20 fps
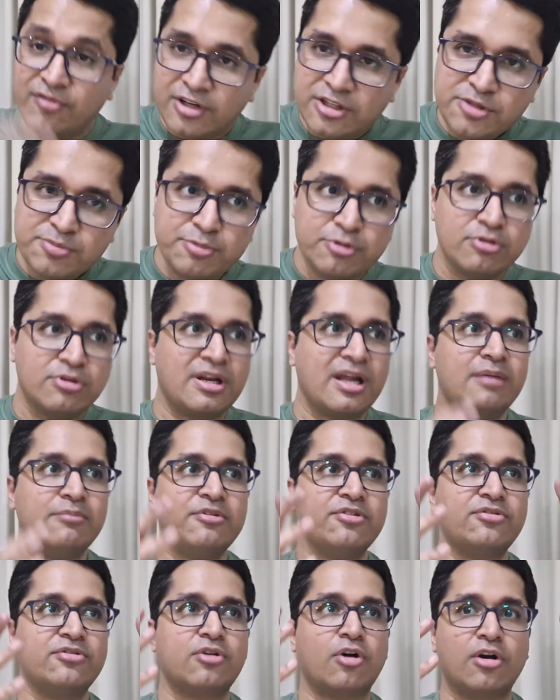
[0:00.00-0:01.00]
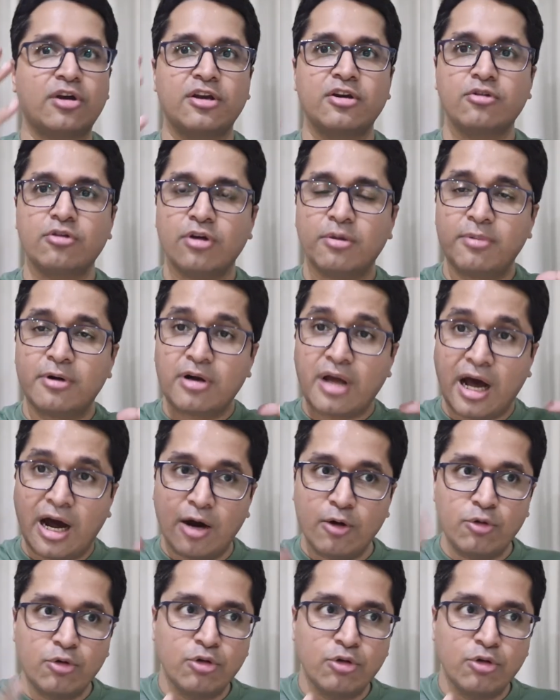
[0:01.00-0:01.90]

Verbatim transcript: first program is talking to you about how